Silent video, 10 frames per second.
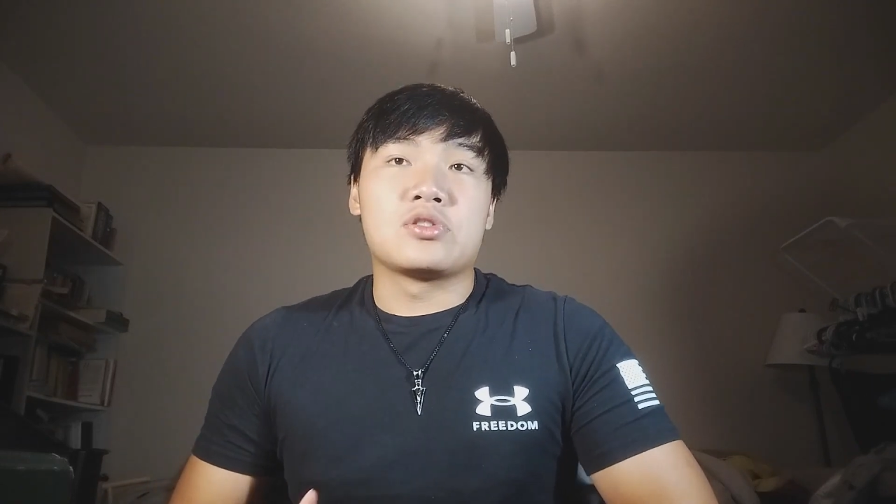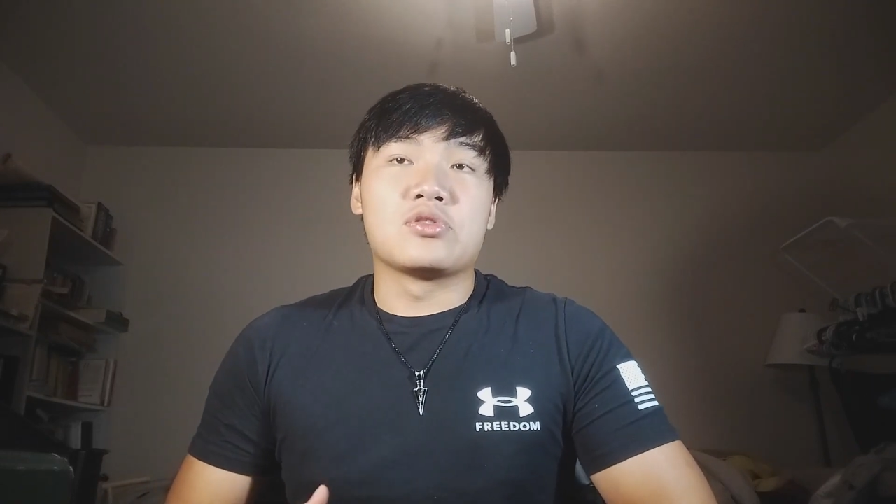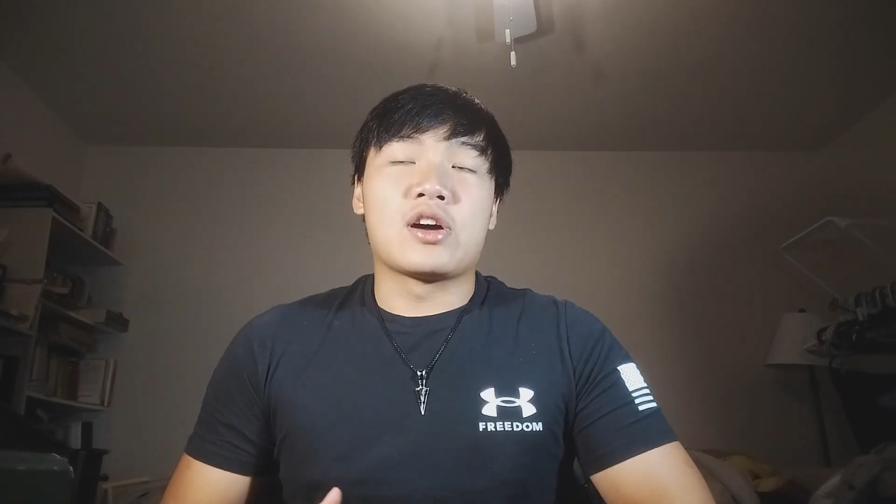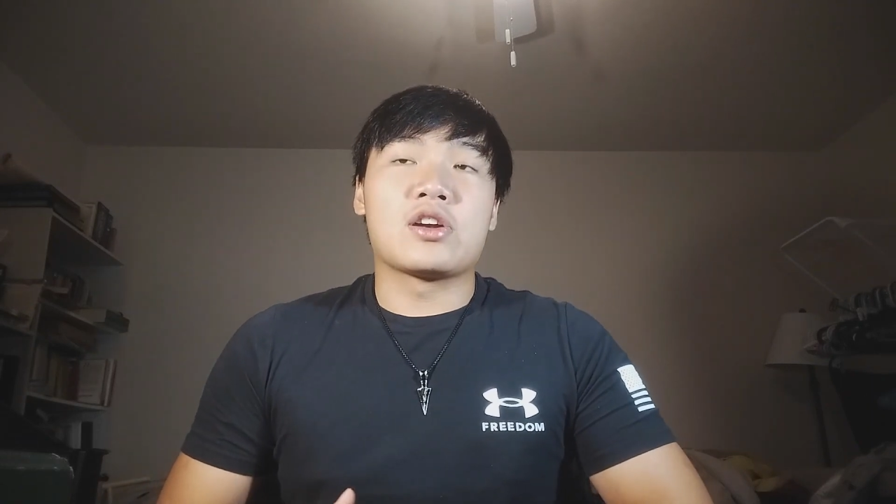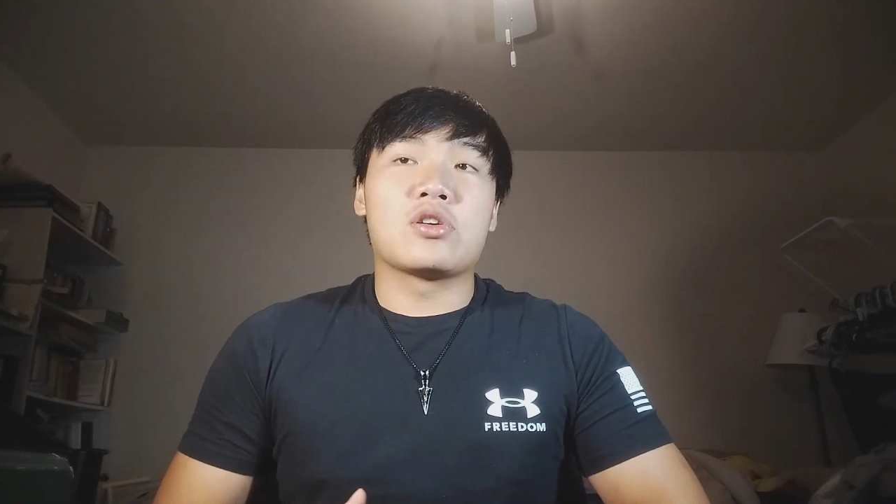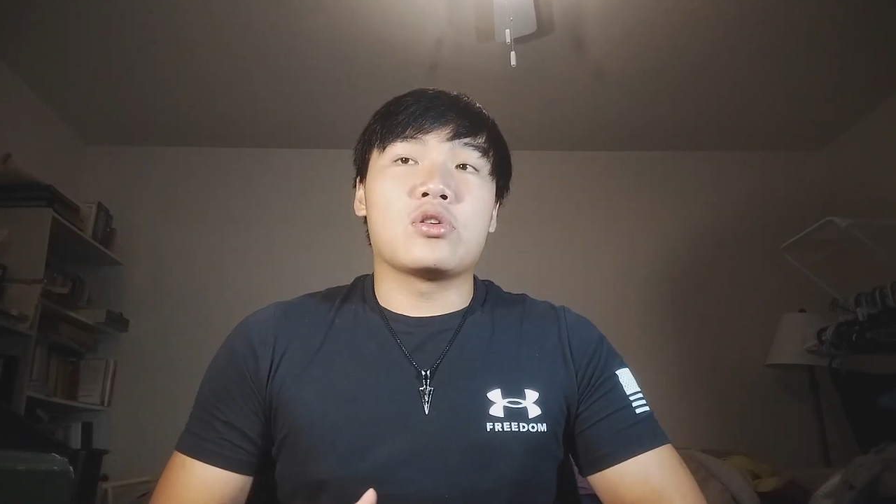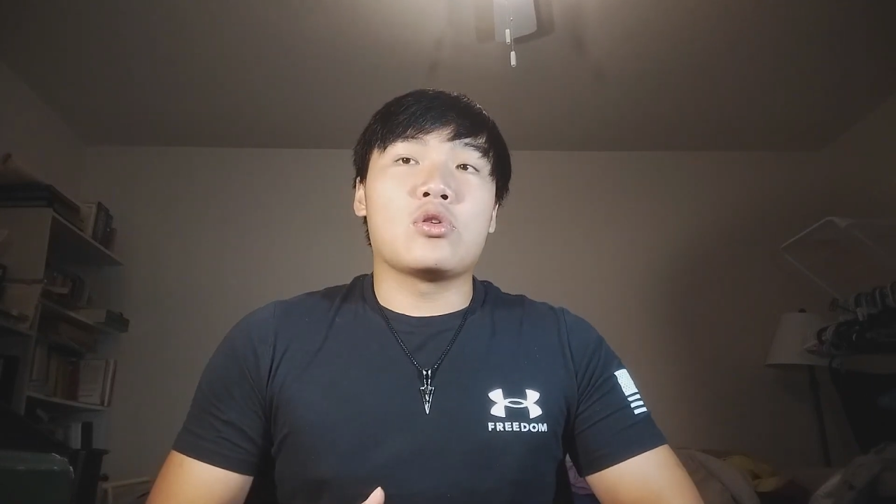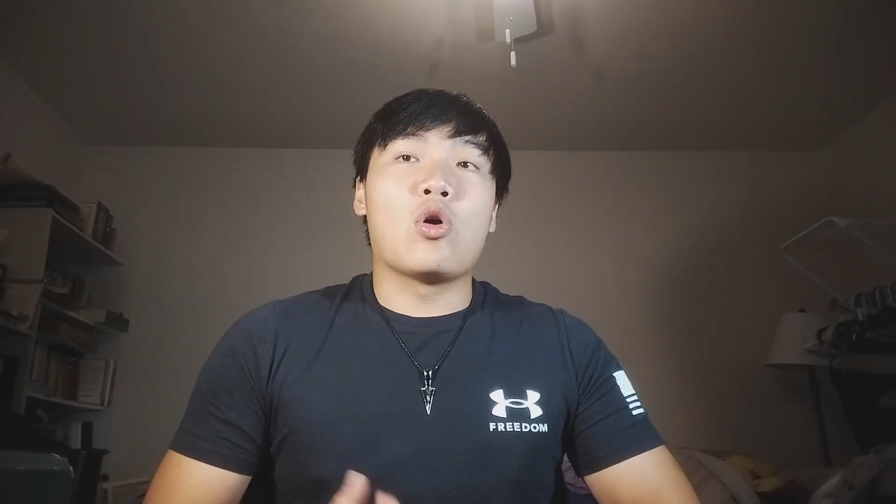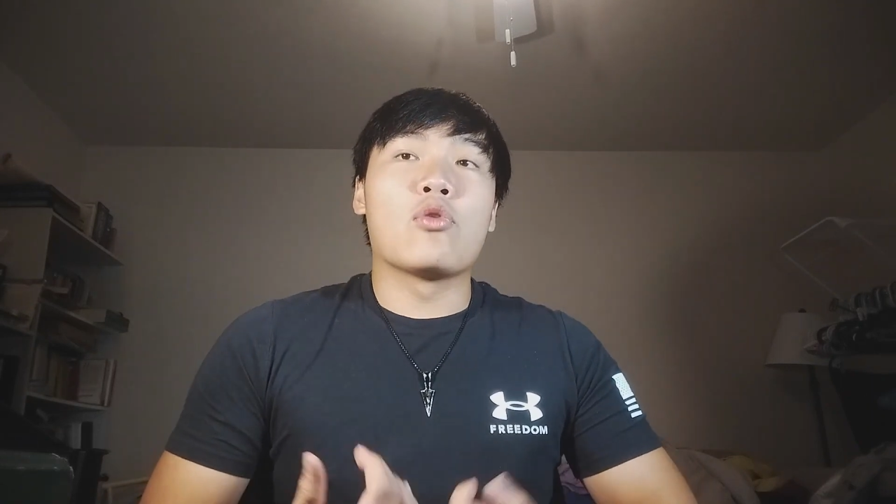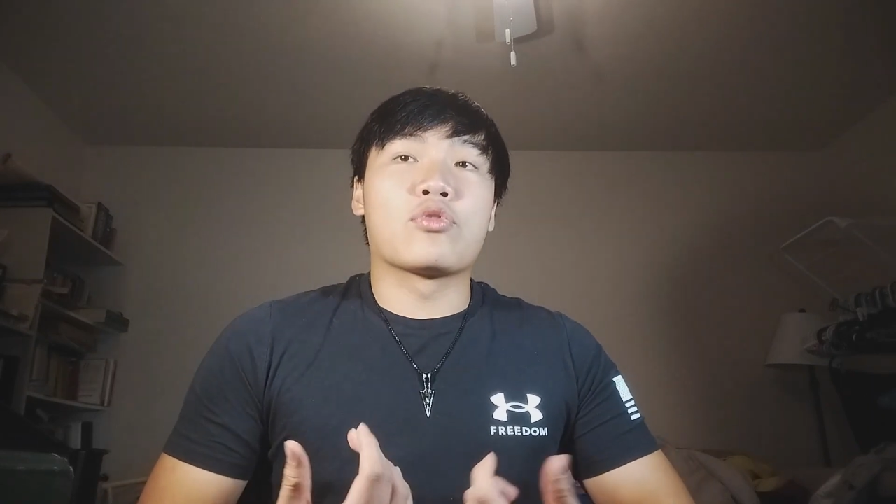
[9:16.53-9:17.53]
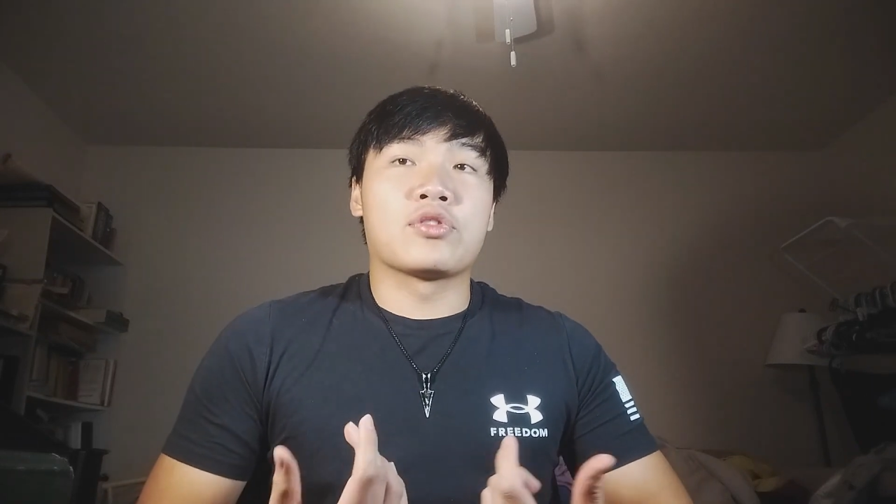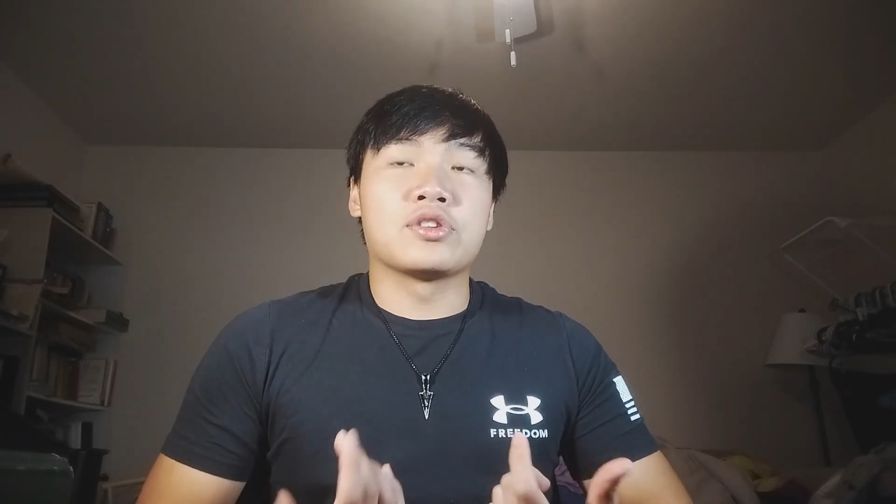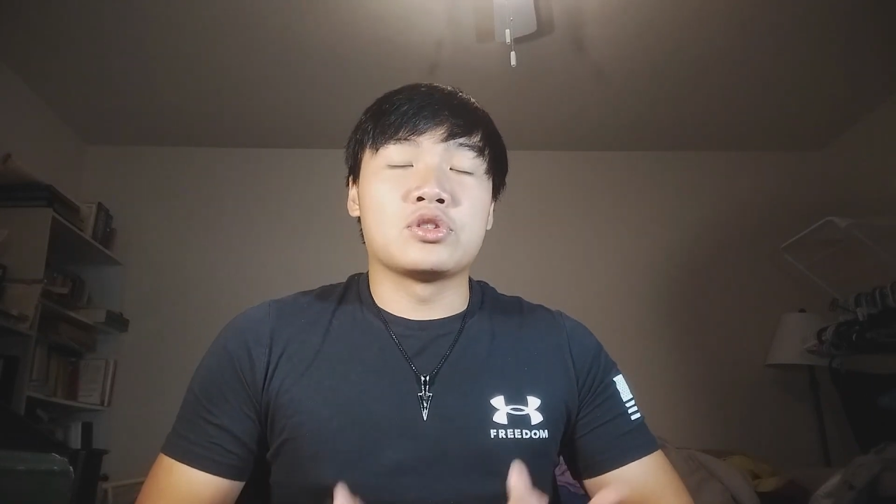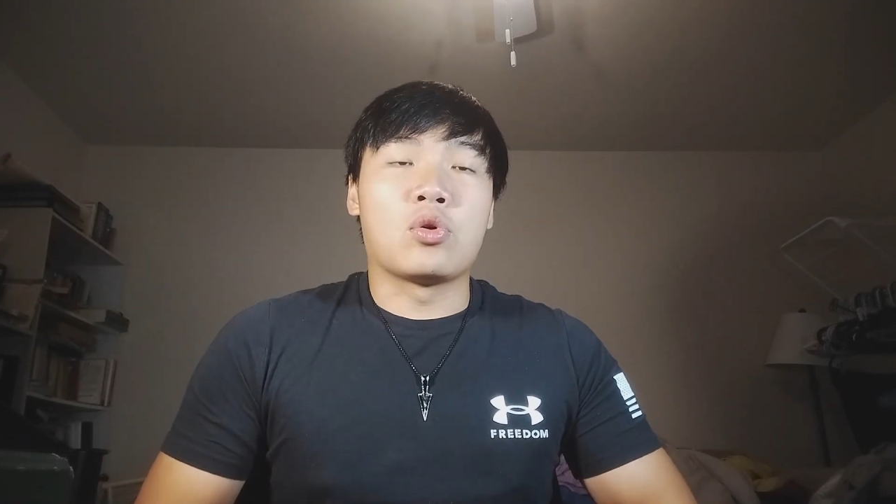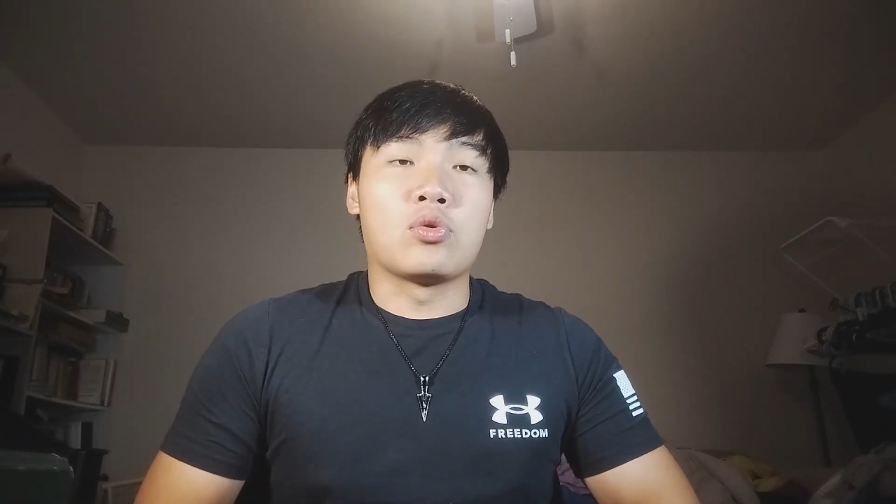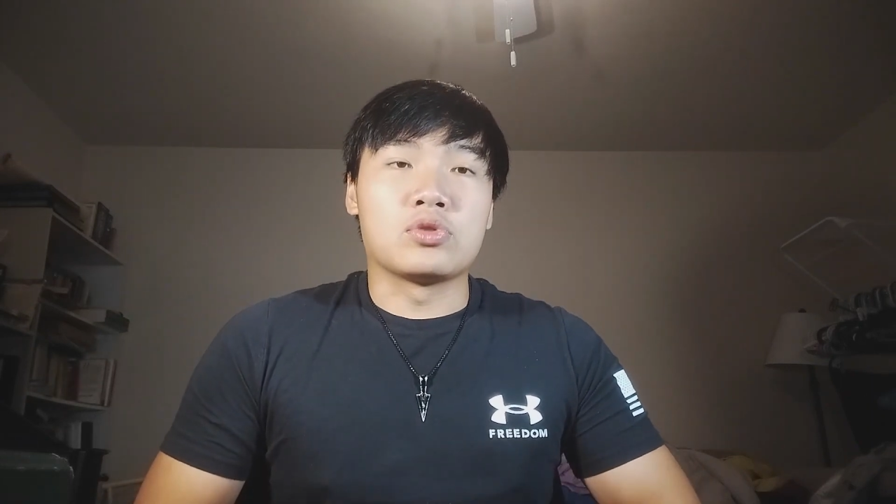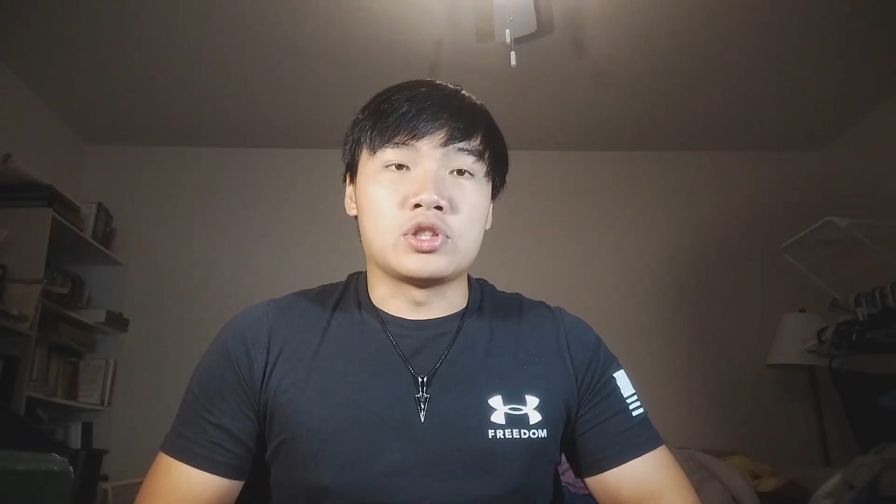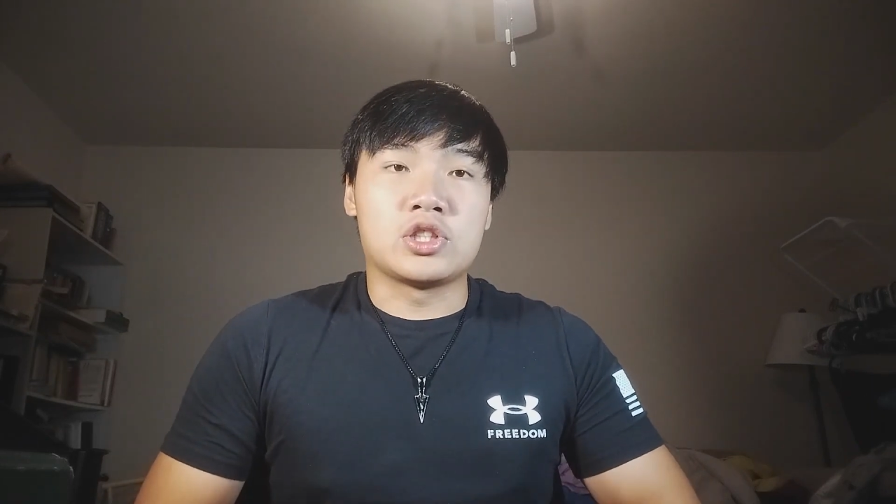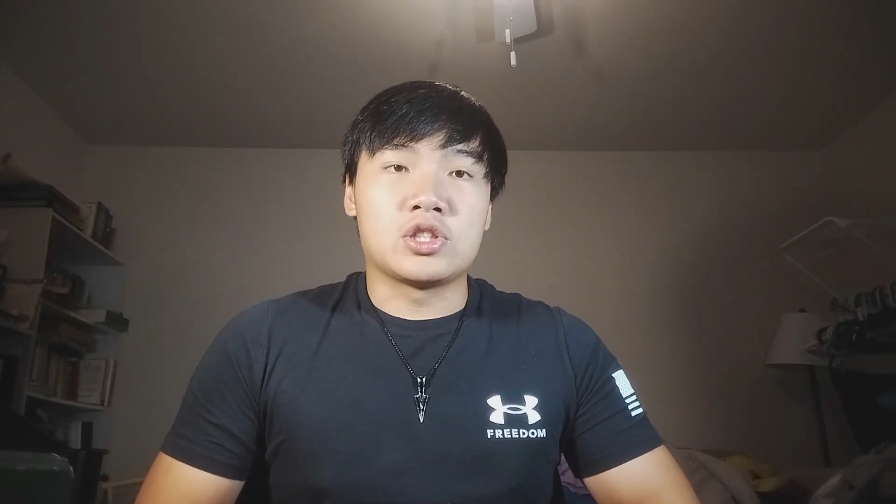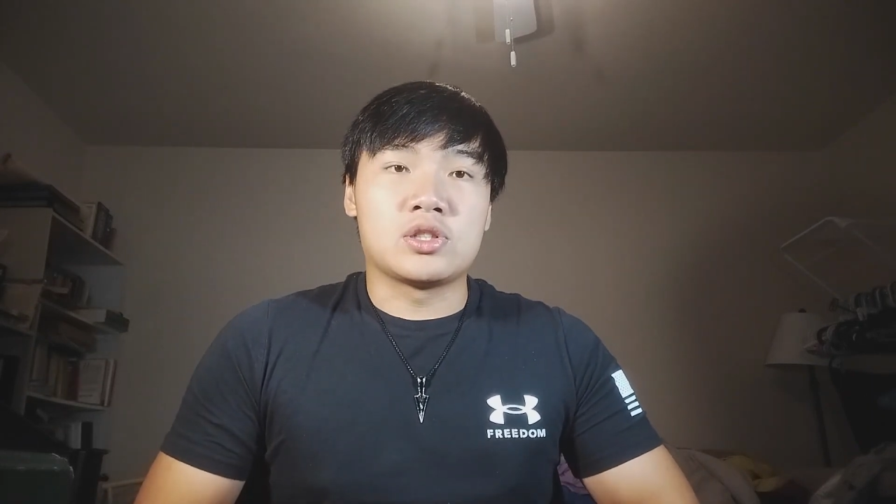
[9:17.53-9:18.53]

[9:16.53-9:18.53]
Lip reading: do not overindulge